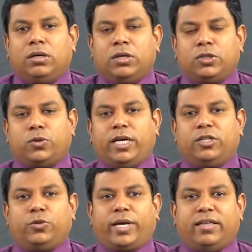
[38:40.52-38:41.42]

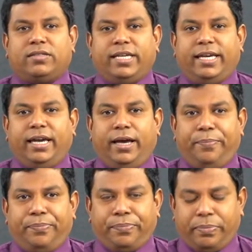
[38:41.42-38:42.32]
Students, you can see
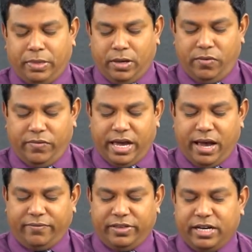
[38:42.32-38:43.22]
we
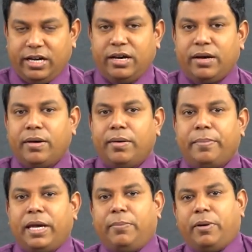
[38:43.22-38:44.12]
have the
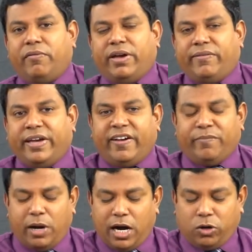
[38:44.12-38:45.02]
paper where we have
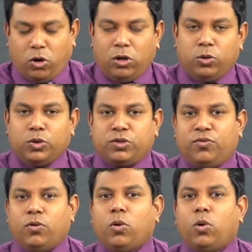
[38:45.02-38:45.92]
marked all those
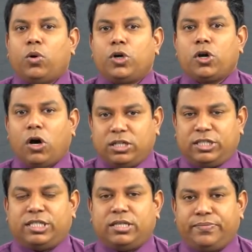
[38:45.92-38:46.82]
4
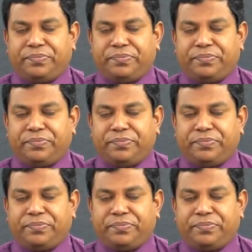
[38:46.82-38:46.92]
dots.